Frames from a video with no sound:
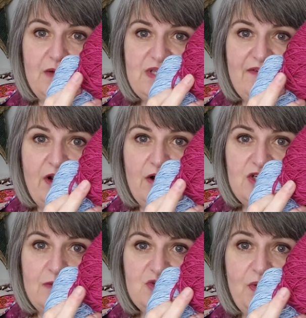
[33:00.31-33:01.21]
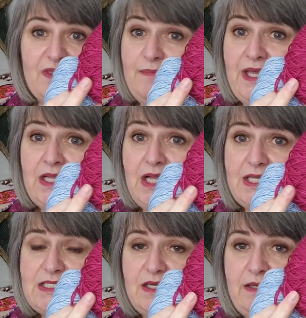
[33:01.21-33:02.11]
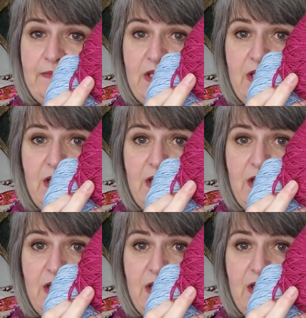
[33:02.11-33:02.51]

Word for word: I was having a hard time showing the pink last time.